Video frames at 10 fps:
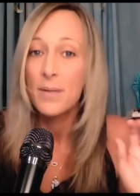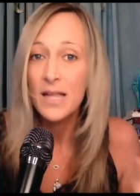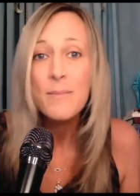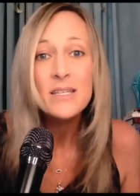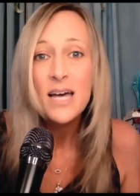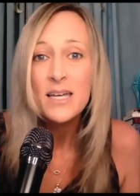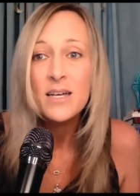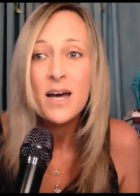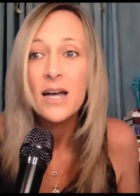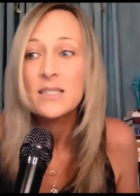But let me tell
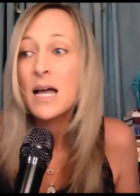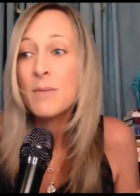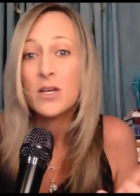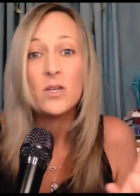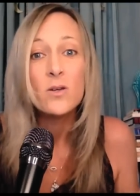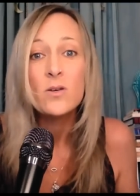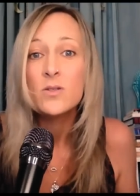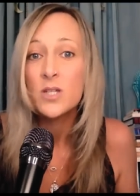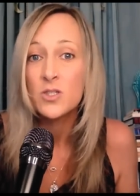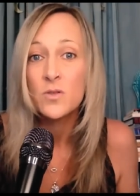you guys, I'm a
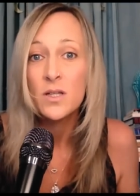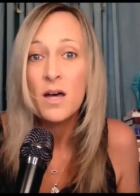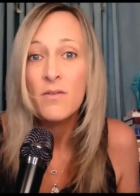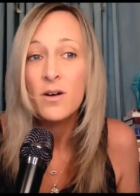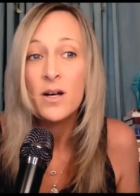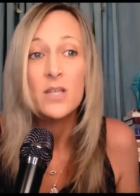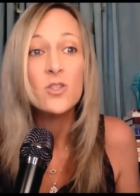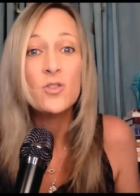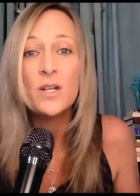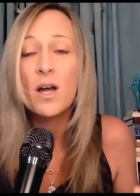huge history lover,
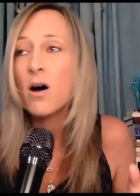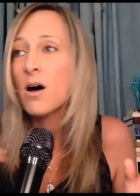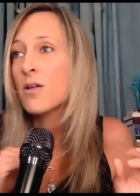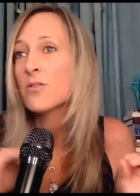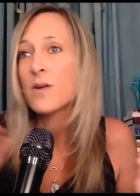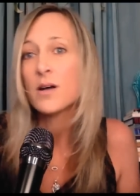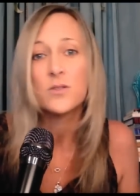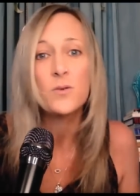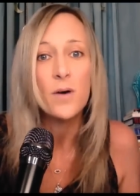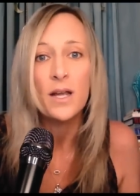history all
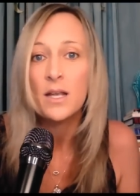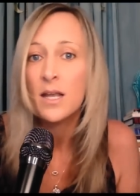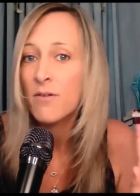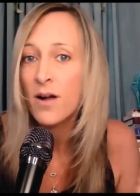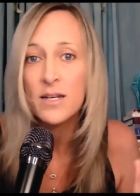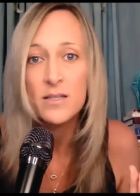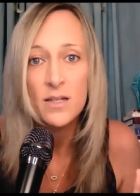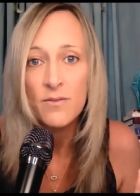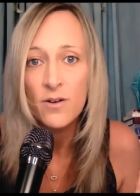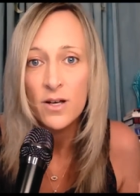throughout school. I never had to
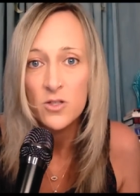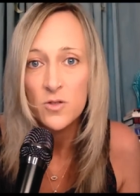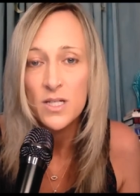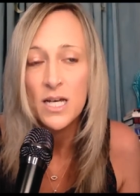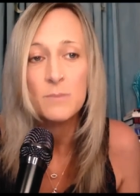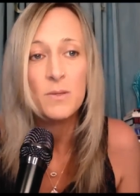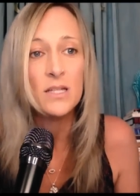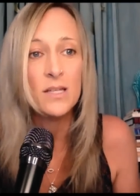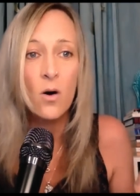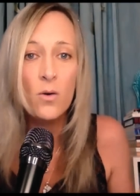study for a history test
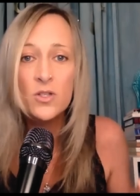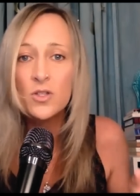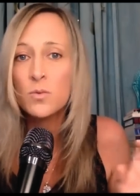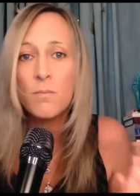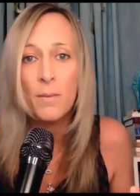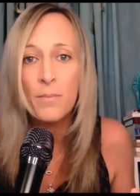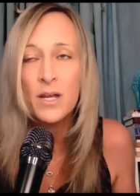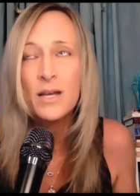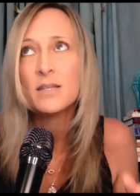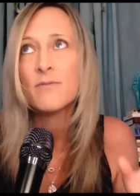because I always just remembered
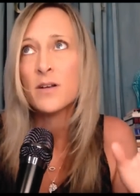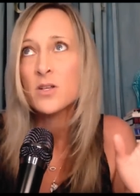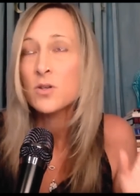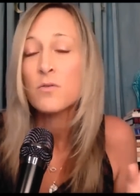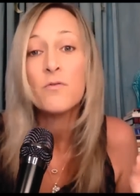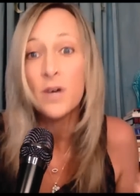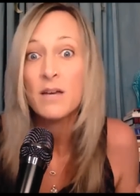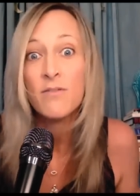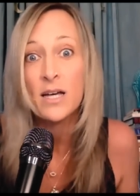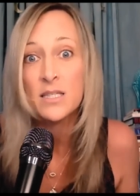it because I found it so
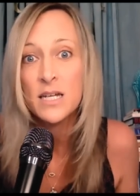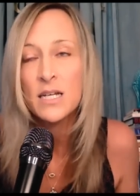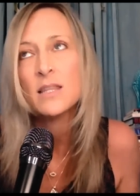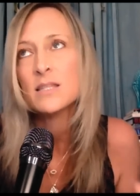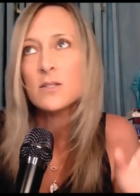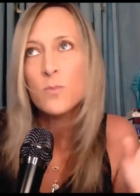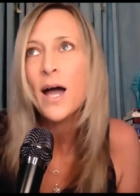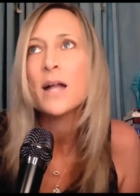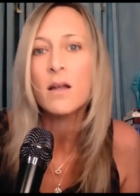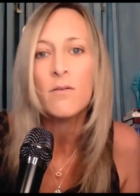fucking fascinating. This is
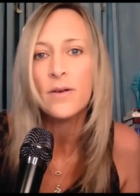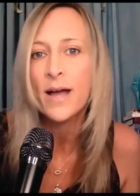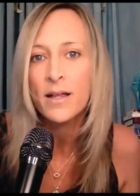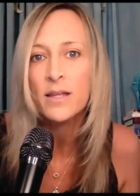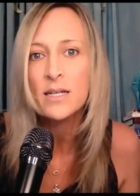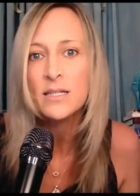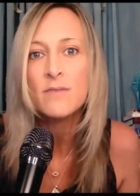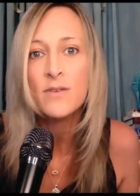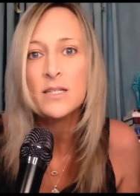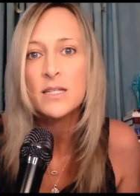why I love reality
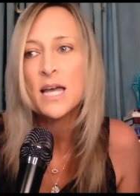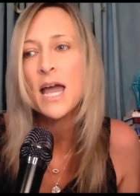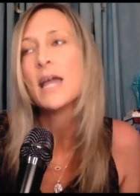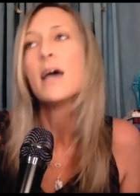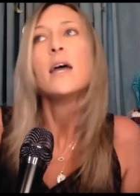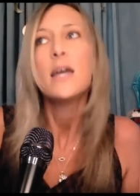TV today.